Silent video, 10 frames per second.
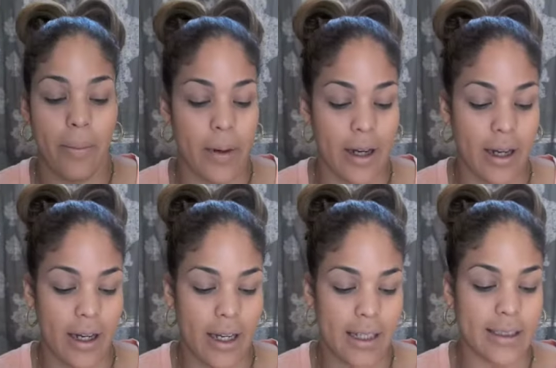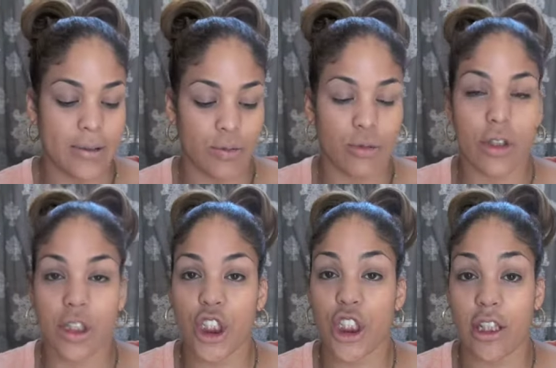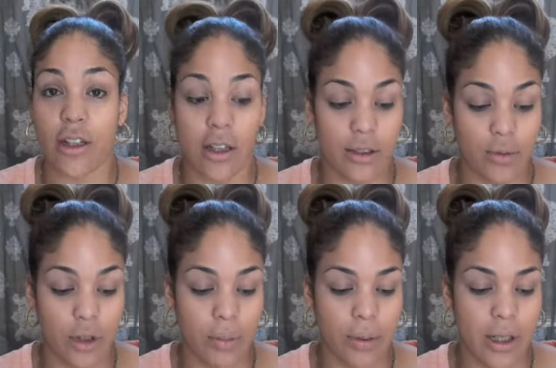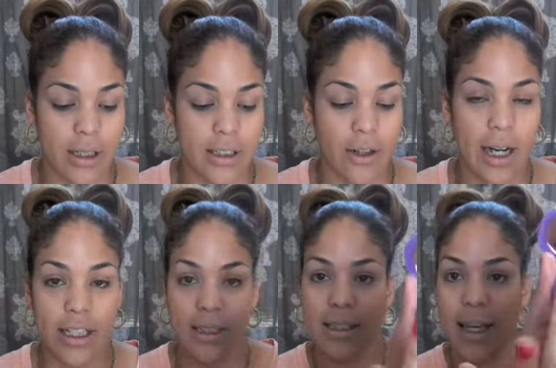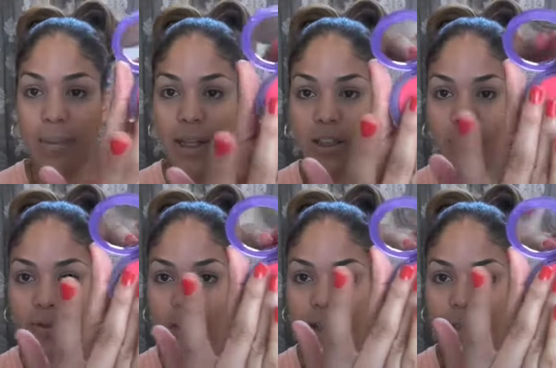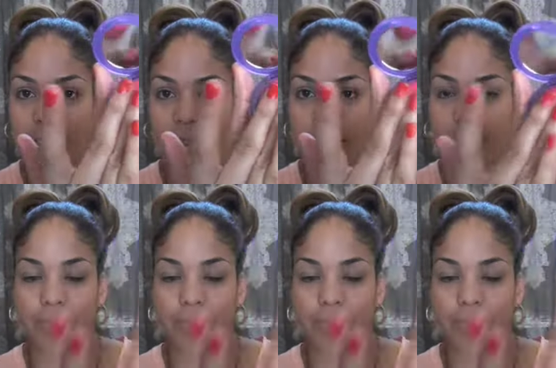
but it's really sheer and it's really pretty. So I just take my two fingers here,